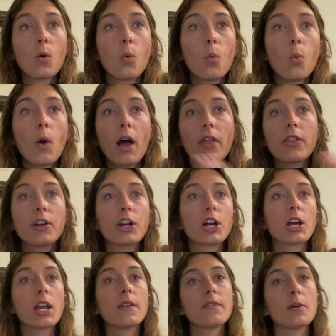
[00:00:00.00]
Whether
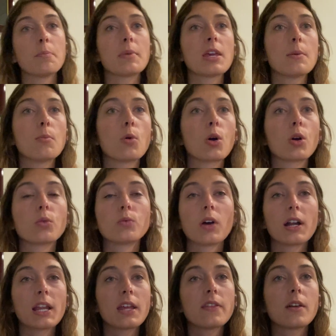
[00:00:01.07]
if it be more
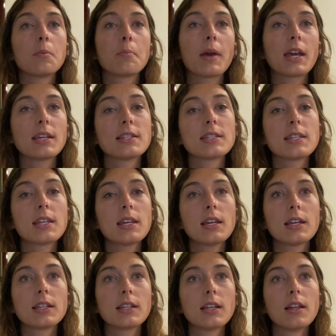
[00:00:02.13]
runny than pasty,
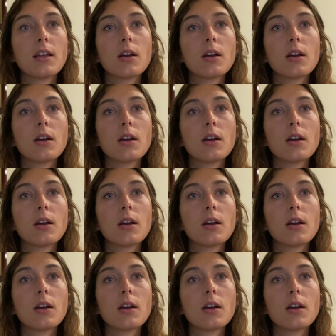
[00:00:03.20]
it